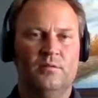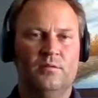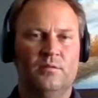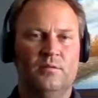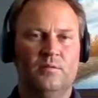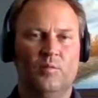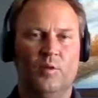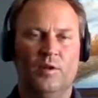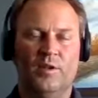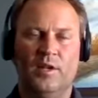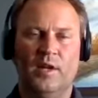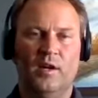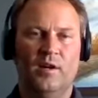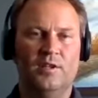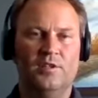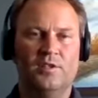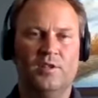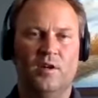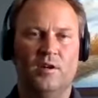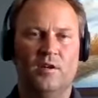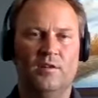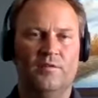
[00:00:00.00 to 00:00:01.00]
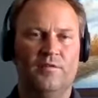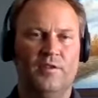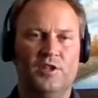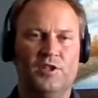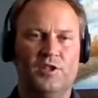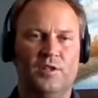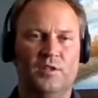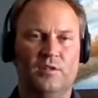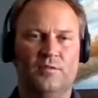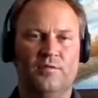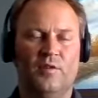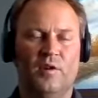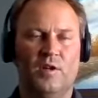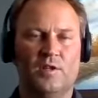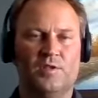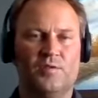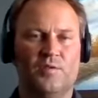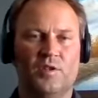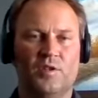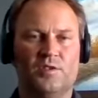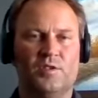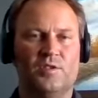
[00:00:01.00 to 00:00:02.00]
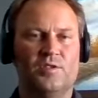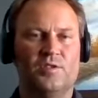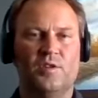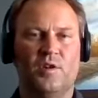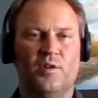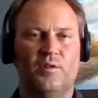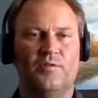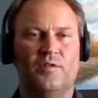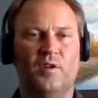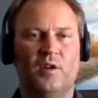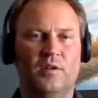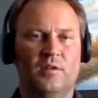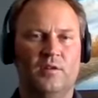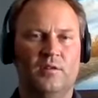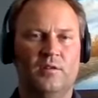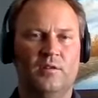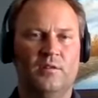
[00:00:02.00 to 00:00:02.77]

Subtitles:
where the areas that are deficient in phosphorus and sulfur?